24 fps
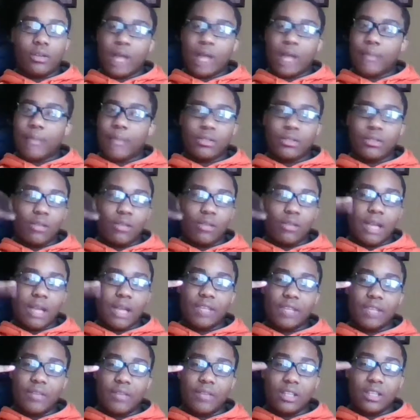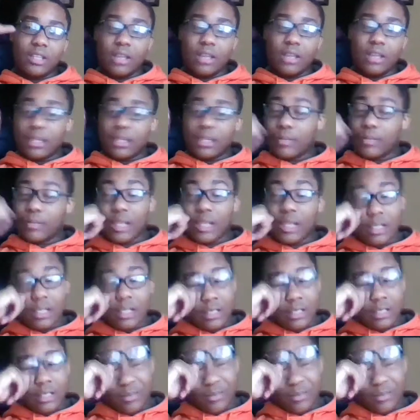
I'm still going to have to give it to Ducky because